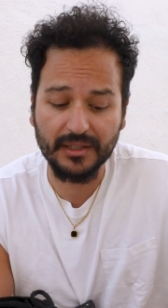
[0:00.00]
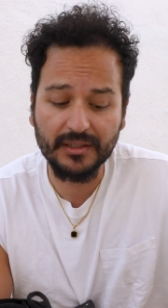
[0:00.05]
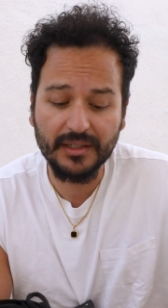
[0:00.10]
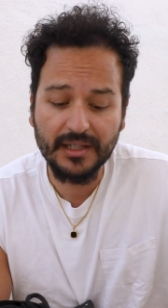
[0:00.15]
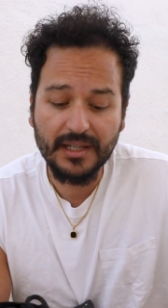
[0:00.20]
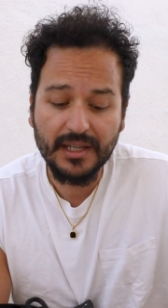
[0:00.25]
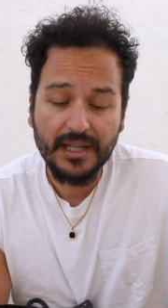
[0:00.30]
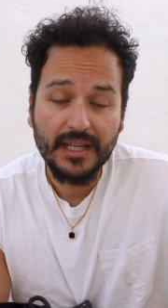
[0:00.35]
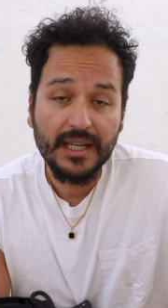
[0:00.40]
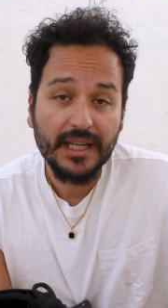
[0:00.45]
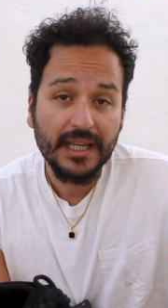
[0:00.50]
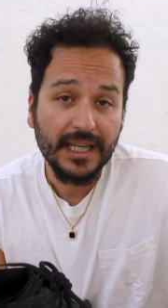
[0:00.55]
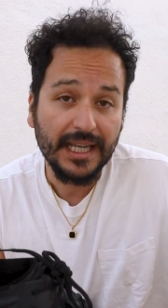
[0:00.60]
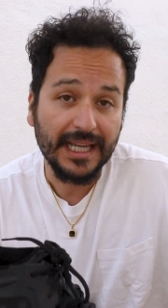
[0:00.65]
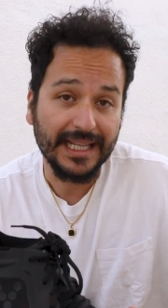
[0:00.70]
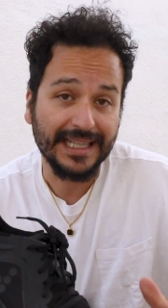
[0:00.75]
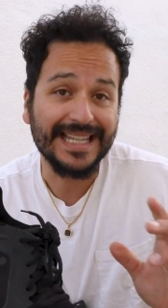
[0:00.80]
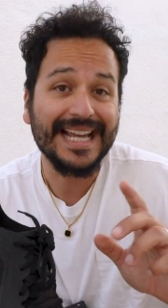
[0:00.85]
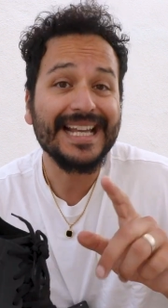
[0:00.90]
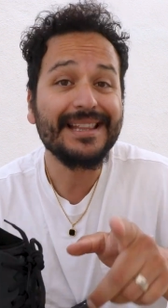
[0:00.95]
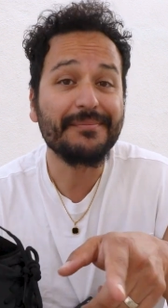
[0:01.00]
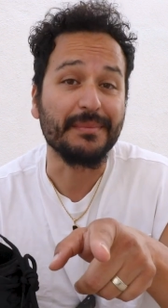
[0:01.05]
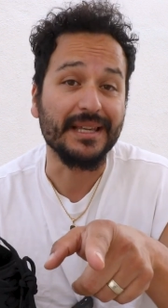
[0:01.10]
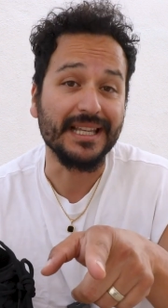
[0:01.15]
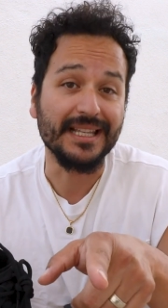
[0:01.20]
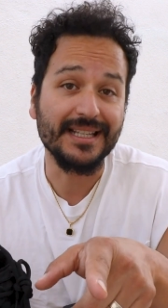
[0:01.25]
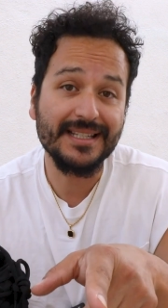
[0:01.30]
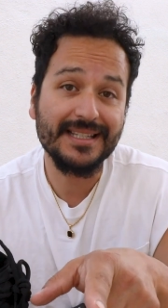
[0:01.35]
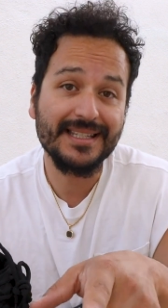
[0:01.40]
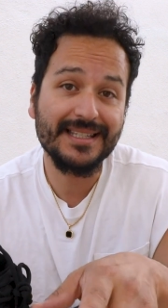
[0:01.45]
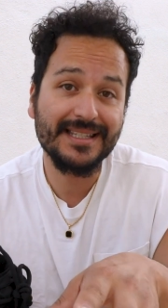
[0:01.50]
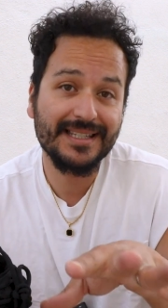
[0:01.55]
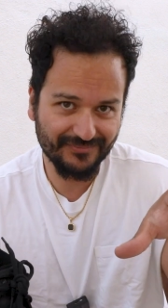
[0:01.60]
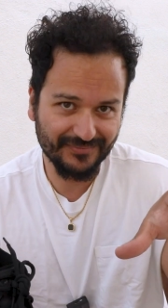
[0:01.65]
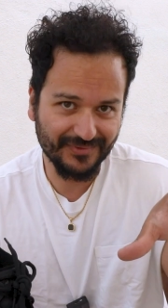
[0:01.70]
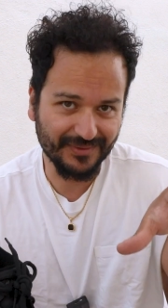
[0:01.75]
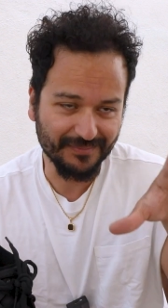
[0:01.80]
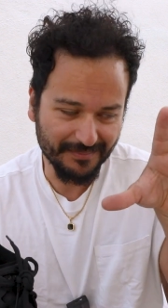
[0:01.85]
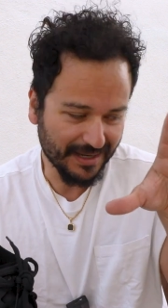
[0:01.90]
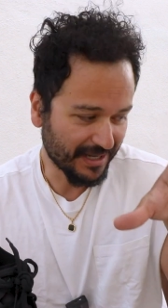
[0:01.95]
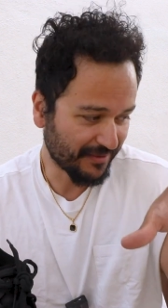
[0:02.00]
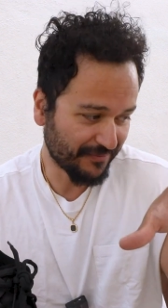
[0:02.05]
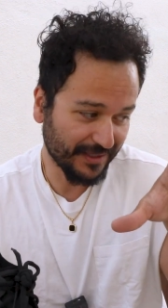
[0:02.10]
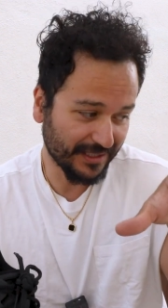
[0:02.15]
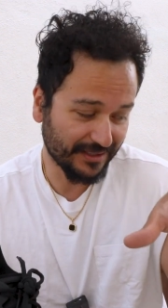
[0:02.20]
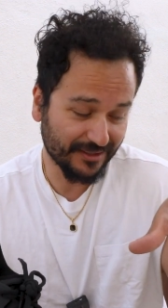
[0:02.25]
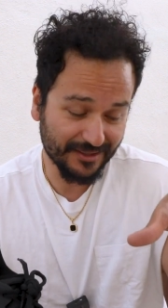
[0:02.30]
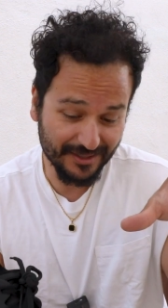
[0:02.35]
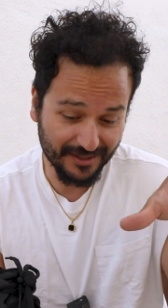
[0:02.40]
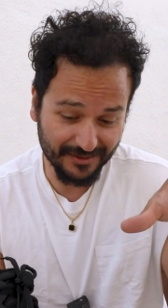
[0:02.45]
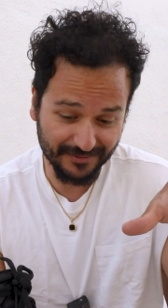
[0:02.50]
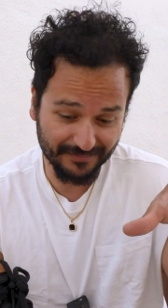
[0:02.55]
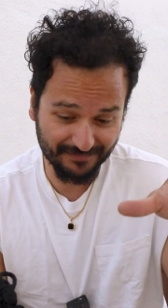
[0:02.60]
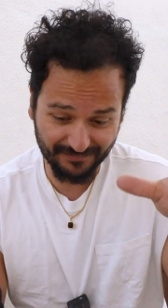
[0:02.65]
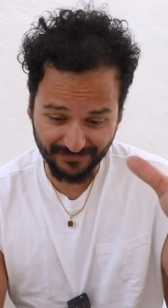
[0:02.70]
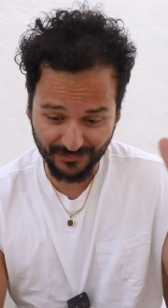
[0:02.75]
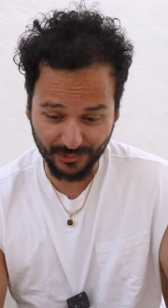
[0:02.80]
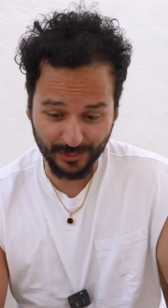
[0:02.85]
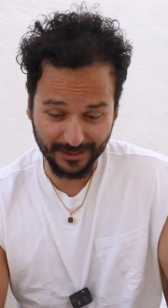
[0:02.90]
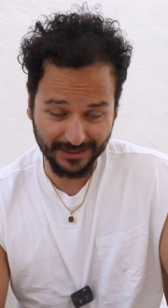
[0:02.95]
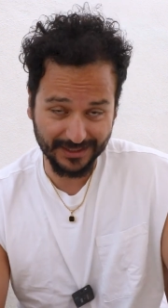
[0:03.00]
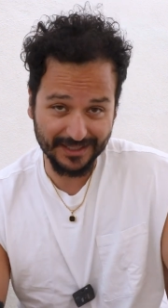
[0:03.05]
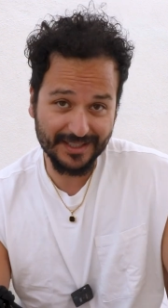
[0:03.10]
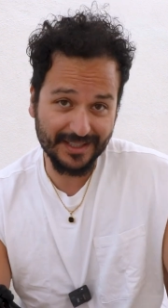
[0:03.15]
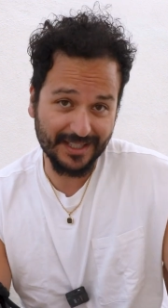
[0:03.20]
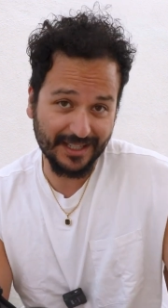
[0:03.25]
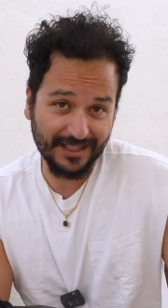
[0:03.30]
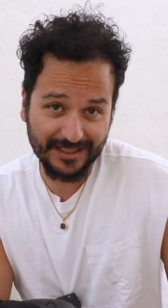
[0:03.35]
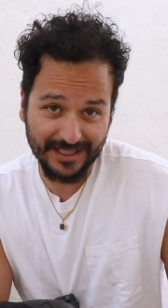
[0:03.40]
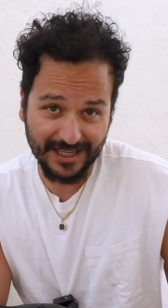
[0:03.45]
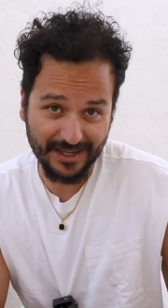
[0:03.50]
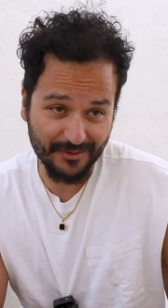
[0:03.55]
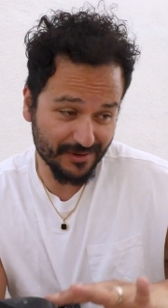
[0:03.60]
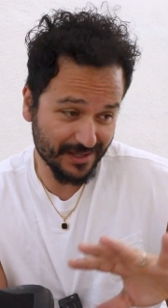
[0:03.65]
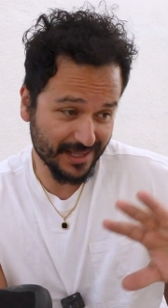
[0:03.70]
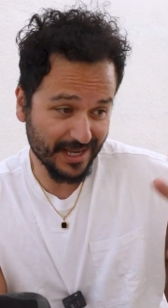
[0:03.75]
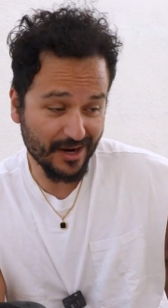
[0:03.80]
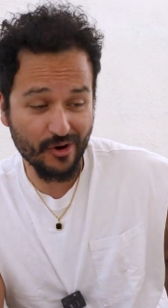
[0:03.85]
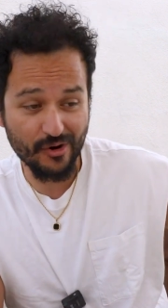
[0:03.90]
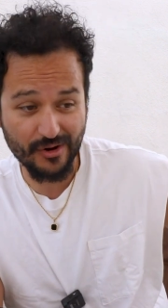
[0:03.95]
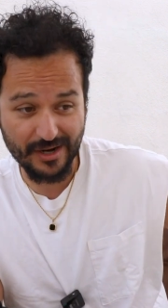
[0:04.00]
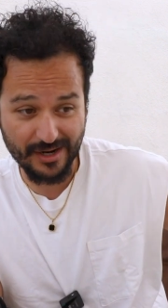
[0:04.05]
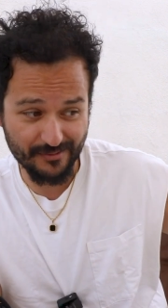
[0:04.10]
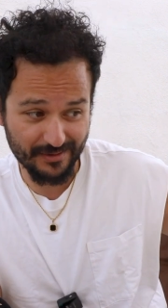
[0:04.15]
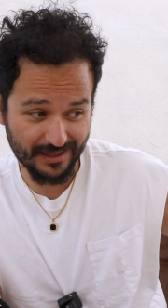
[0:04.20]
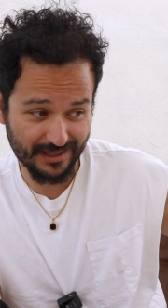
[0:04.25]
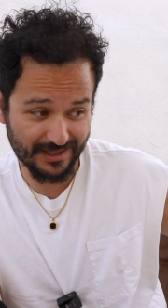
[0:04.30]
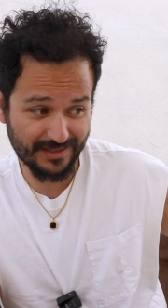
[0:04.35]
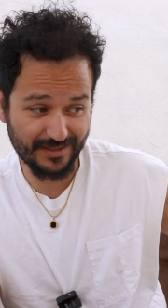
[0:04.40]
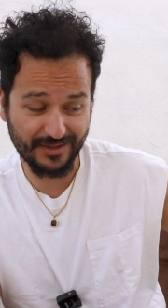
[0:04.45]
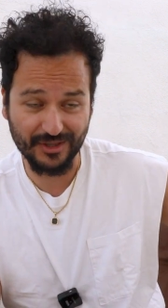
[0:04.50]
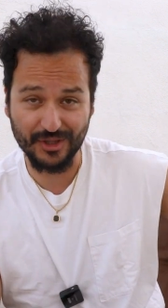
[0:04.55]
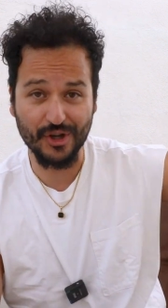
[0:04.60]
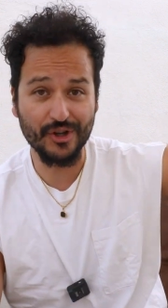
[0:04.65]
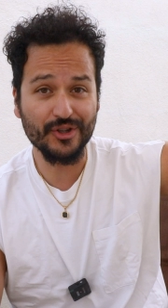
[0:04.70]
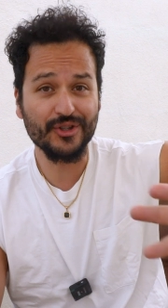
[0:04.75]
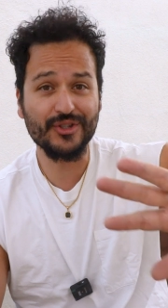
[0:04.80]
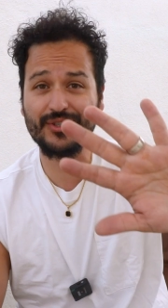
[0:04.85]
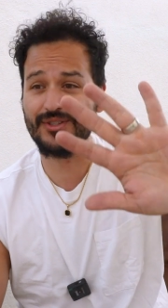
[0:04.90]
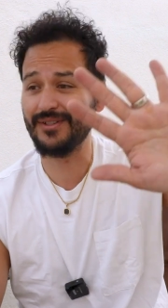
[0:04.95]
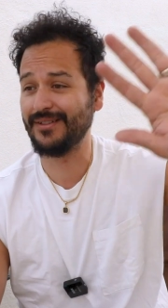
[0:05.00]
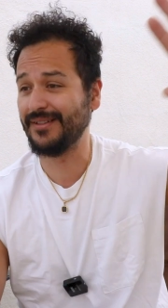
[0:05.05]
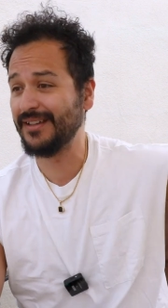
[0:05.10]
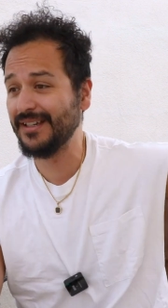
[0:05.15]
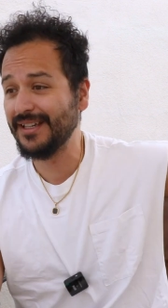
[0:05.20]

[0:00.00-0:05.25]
and that means my feet don't really stink like with the Hoka ones. Those,